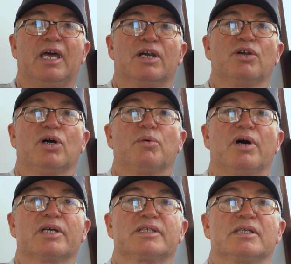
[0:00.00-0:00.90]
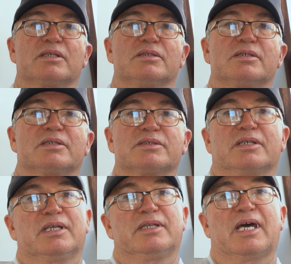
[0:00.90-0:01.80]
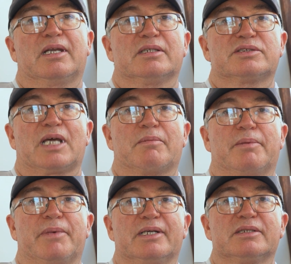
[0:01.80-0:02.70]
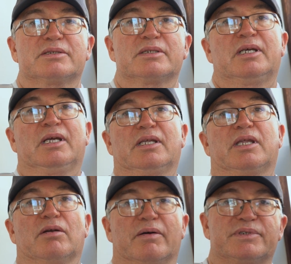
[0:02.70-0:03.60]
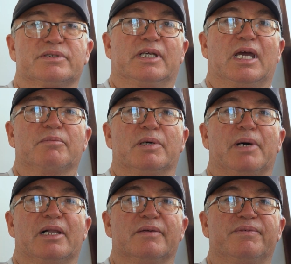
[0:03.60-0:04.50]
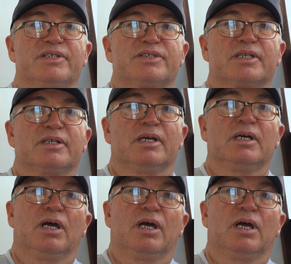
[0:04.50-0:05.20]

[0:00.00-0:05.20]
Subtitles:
and it all worked in good, because I did that in the summer months. Then obviously had my mullet fishing.